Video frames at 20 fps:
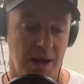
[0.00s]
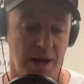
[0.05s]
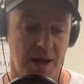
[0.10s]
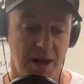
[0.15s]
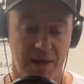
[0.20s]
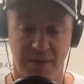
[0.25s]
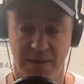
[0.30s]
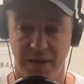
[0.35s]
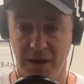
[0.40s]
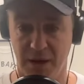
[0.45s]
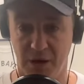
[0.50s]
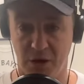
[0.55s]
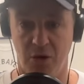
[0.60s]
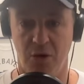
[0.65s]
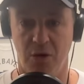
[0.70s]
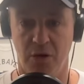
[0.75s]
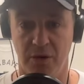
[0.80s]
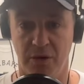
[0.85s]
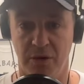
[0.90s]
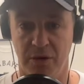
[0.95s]
and they're
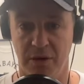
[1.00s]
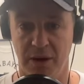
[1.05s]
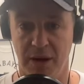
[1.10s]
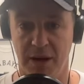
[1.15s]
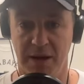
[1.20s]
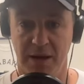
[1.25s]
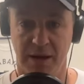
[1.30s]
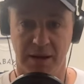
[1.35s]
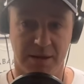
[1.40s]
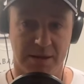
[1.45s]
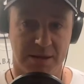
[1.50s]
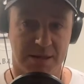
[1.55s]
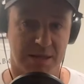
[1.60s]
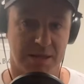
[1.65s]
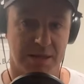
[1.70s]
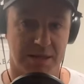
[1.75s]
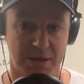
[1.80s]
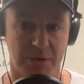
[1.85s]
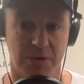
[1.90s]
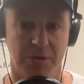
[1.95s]
gone, and England
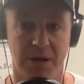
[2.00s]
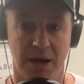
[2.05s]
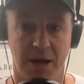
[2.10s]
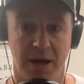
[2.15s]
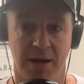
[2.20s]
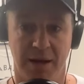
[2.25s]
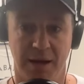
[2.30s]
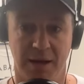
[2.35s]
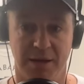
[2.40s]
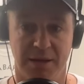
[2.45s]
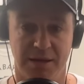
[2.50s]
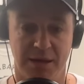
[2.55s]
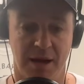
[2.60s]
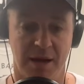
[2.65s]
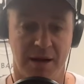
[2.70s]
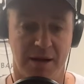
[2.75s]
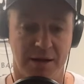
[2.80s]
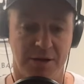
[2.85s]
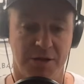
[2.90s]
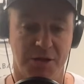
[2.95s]
still can't get it
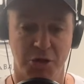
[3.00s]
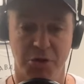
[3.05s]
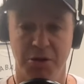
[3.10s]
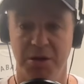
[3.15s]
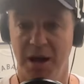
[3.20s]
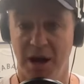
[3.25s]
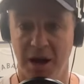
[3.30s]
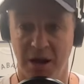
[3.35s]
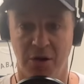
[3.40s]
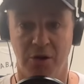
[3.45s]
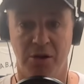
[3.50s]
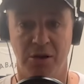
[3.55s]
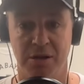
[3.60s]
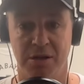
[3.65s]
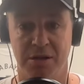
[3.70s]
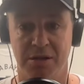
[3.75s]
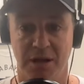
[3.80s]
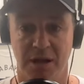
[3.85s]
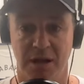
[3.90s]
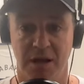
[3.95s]
done. It's two young
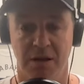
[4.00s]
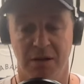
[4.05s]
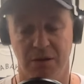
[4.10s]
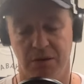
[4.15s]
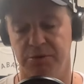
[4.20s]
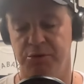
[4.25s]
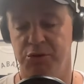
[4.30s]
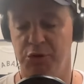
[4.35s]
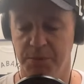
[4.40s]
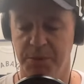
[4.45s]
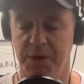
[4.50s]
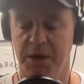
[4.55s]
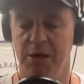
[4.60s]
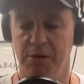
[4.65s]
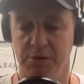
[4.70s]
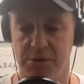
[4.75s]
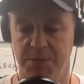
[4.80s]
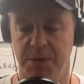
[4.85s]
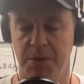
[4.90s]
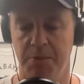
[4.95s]
guys. Oh, Shubman Gill's
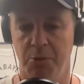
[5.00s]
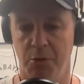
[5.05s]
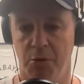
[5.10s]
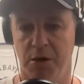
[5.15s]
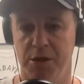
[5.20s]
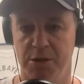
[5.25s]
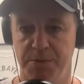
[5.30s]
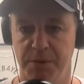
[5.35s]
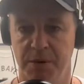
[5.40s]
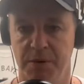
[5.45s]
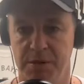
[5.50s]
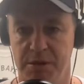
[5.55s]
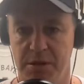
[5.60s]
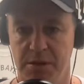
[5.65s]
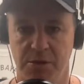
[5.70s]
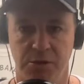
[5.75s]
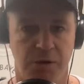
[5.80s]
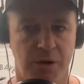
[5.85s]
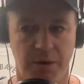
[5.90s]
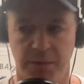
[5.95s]
a bit more experienced than
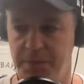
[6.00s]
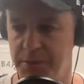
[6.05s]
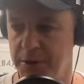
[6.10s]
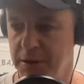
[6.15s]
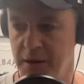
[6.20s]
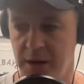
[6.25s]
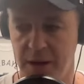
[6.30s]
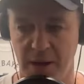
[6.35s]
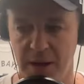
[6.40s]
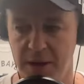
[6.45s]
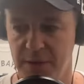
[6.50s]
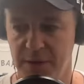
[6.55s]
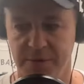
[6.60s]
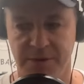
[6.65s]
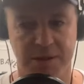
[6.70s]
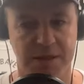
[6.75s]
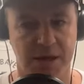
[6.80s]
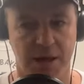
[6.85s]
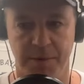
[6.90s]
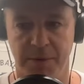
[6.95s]
Javal, but they've just
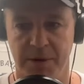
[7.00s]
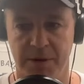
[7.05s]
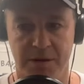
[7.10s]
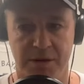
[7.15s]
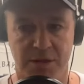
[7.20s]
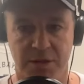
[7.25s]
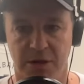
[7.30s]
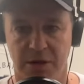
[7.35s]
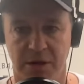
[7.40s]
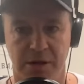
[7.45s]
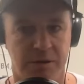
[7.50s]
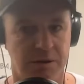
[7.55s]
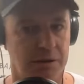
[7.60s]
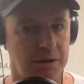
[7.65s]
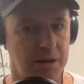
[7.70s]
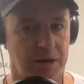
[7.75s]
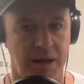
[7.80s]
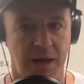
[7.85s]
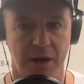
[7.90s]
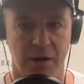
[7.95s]
come into the side.
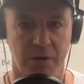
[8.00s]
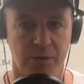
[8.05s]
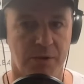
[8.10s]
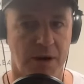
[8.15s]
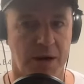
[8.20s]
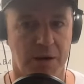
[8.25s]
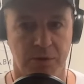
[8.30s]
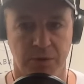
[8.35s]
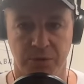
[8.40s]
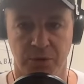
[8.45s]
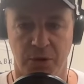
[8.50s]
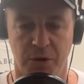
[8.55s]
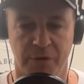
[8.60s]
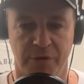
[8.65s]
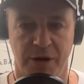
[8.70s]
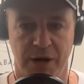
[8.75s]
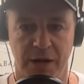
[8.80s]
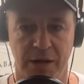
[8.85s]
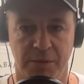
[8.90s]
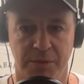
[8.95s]
KL Rahul not
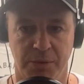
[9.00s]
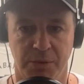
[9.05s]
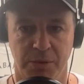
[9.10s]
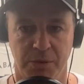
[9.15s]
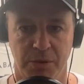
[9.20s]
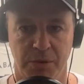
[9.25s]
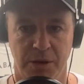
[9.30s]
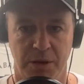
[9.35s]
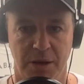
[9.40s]
available,